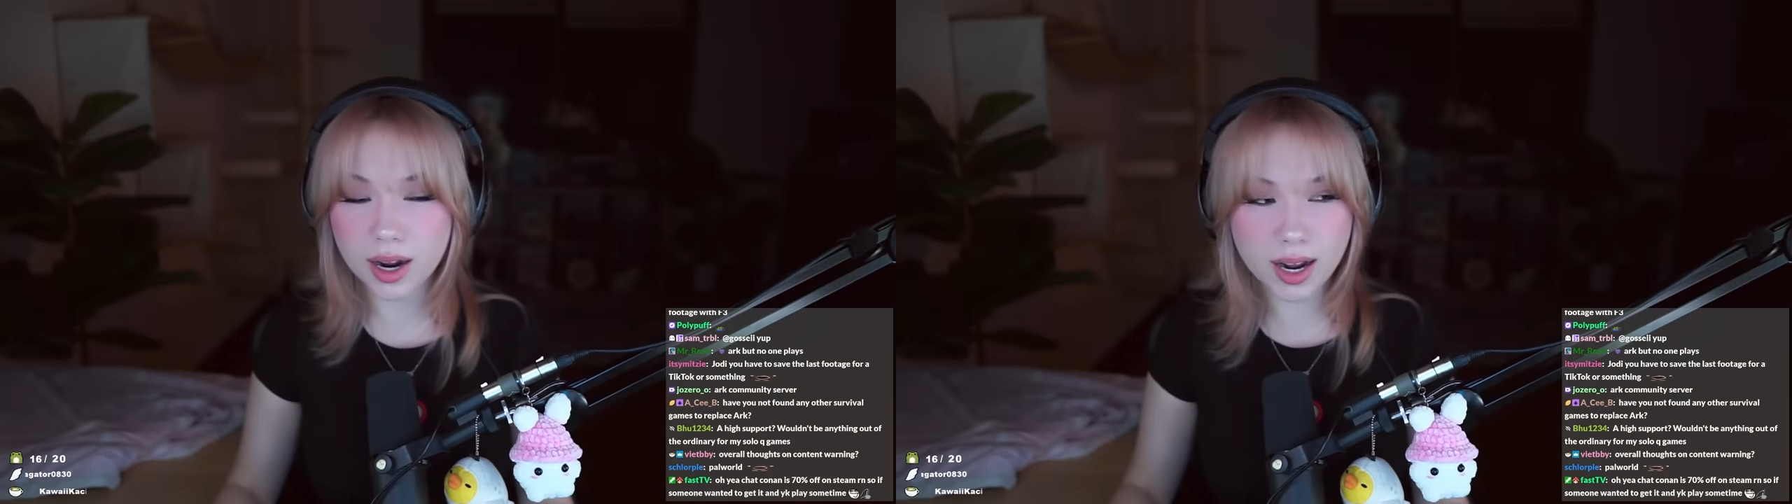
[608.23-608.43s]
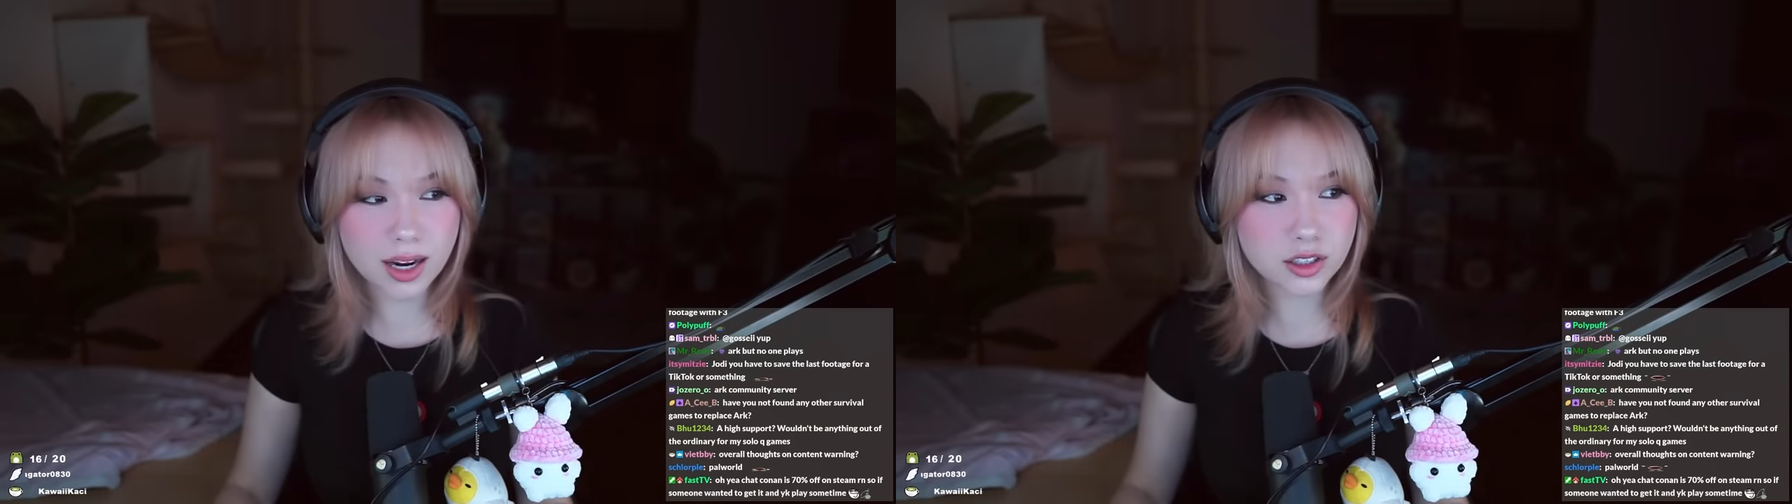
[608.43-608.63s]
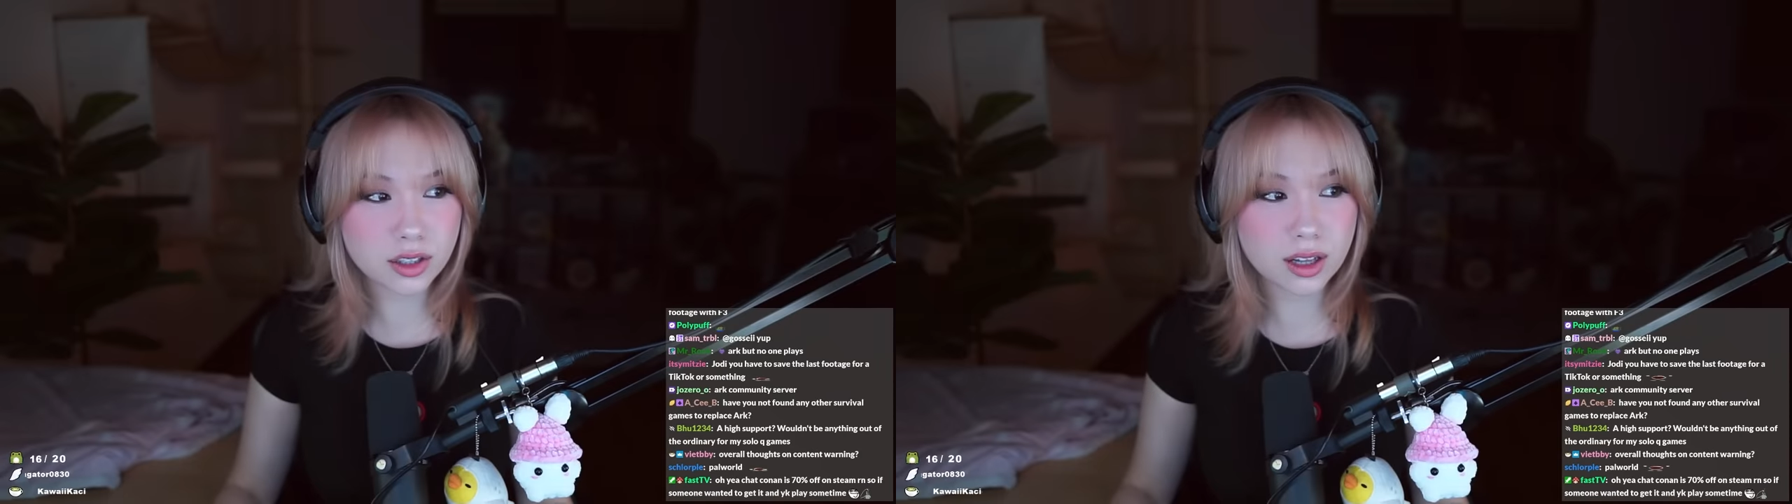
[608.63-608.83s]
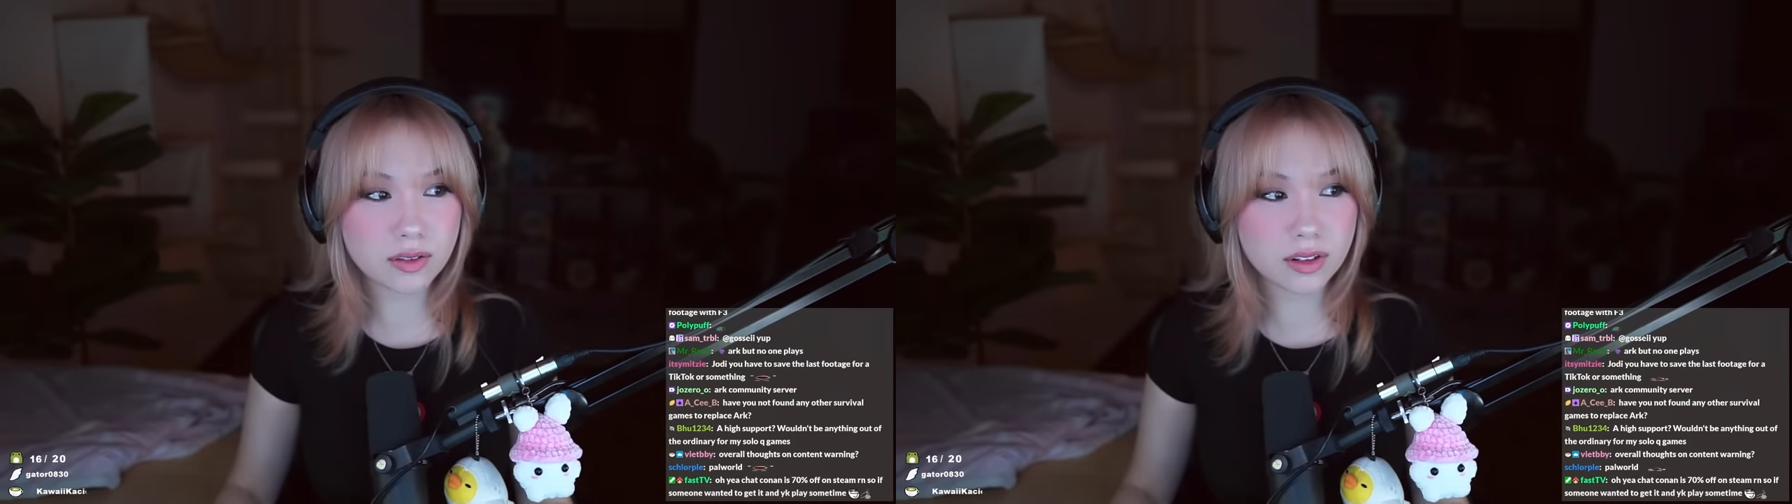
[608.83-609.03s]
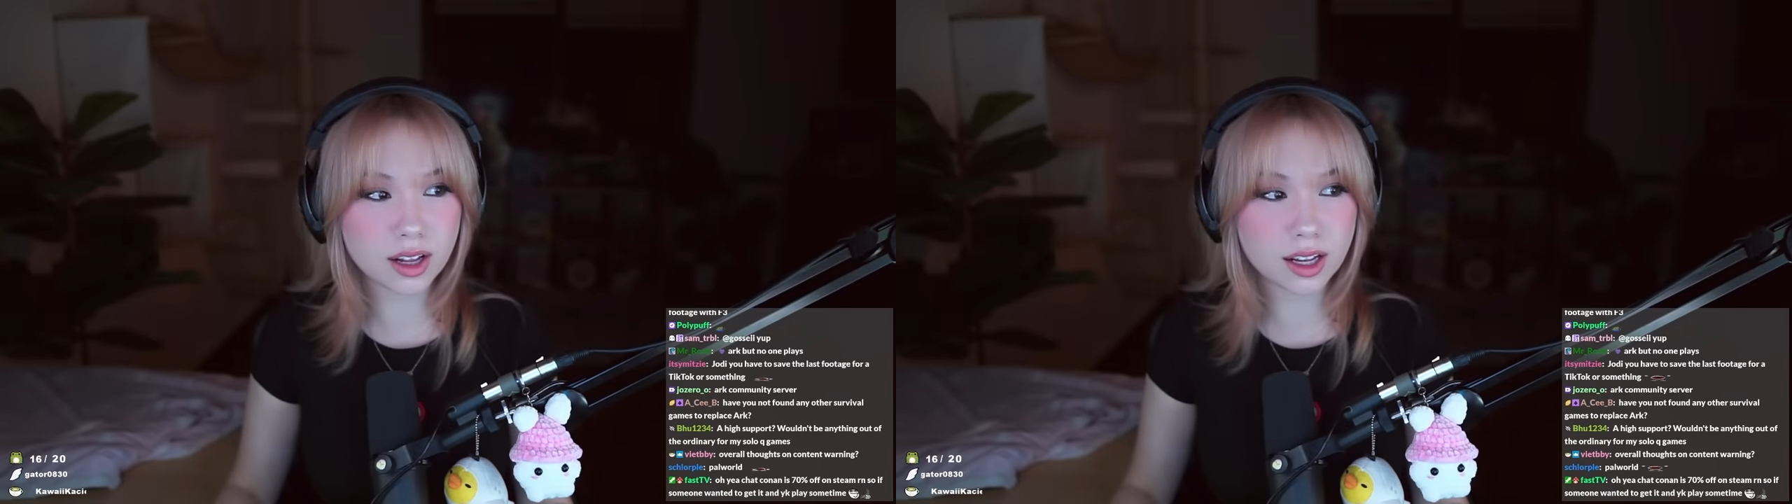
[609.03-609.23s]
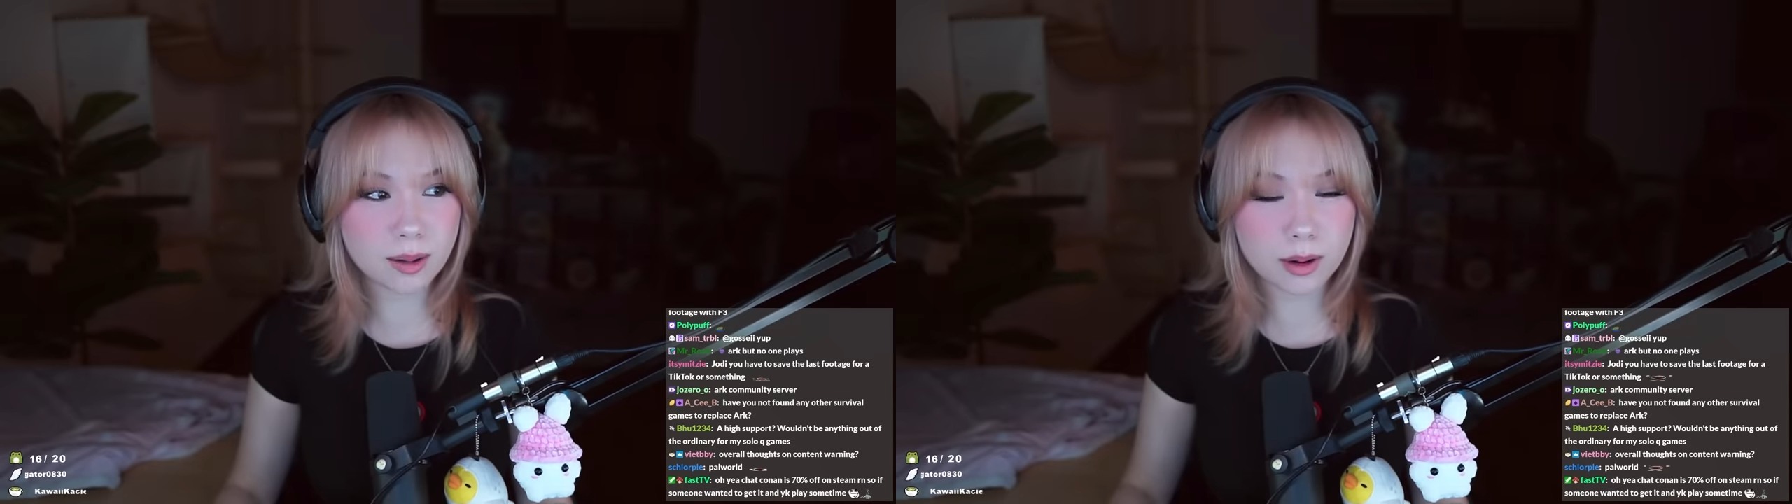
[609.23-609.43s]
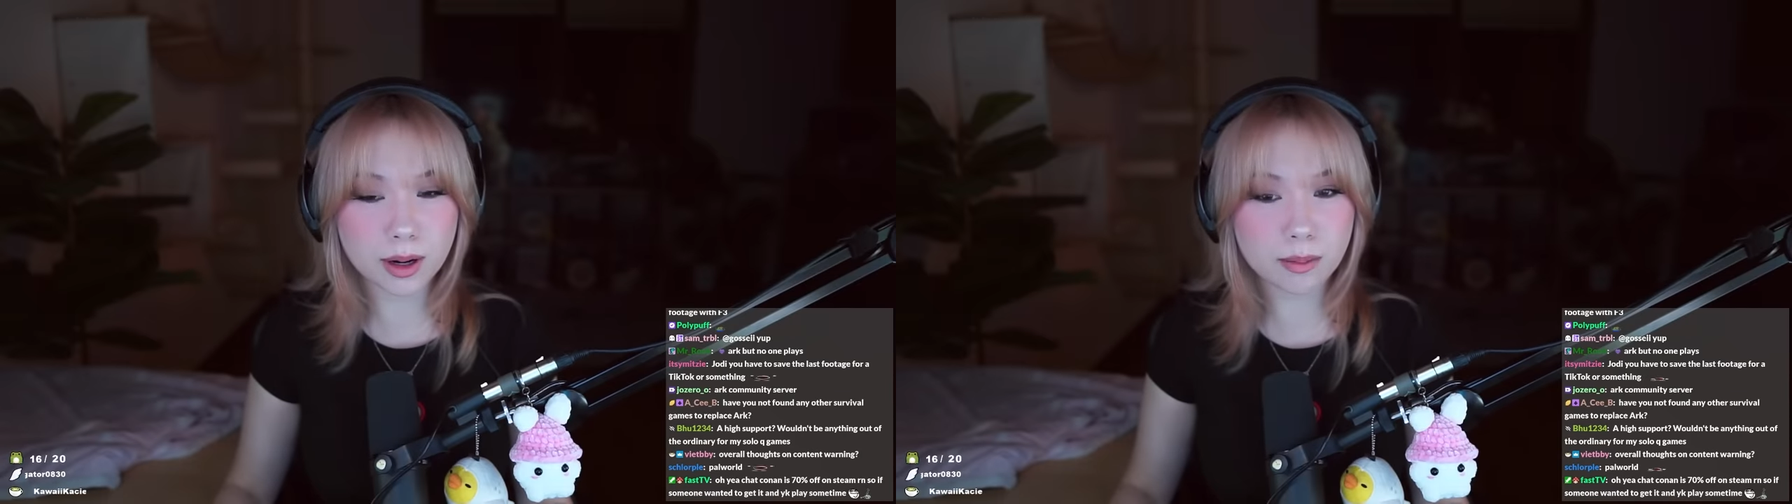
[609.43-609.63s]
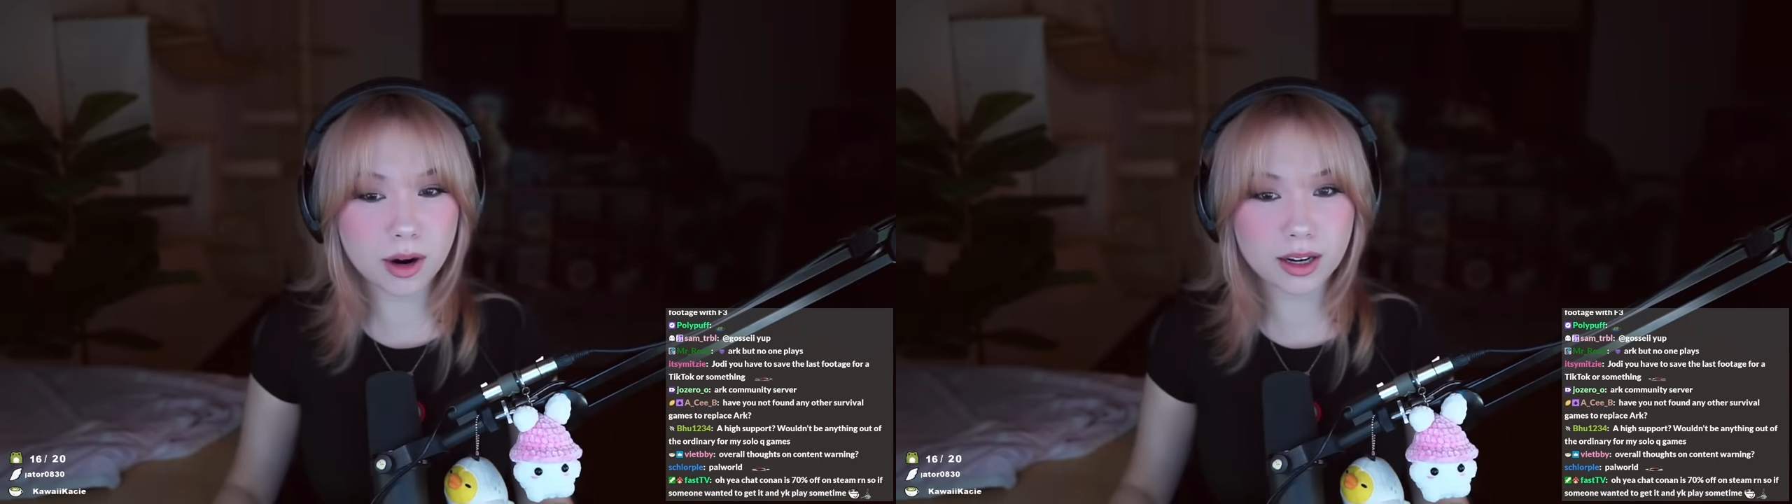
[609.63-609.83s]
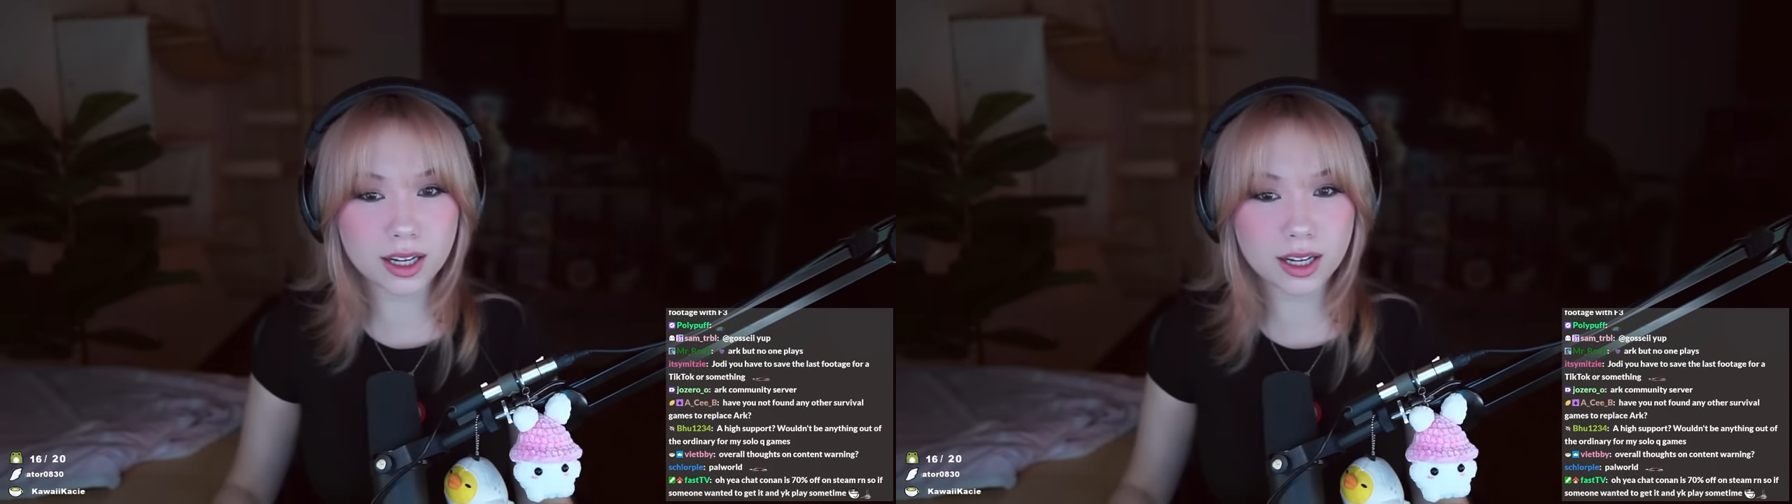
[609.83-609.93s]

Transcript: I actually loved that game, and I'm not